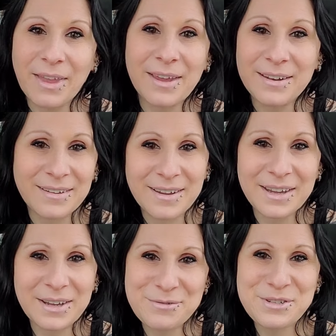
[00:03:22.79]
And
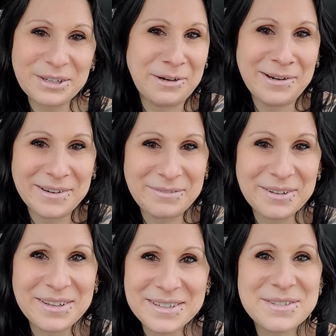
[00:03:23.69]
like, if you decorate it, I
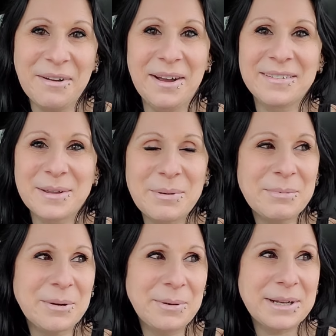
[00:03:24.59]
feel like it's fine. Like,
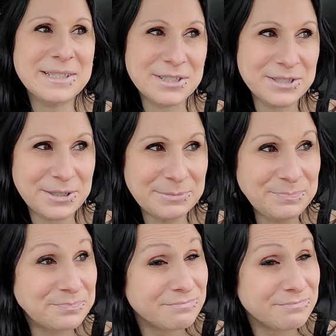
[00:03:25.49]
people don't pay attention to it.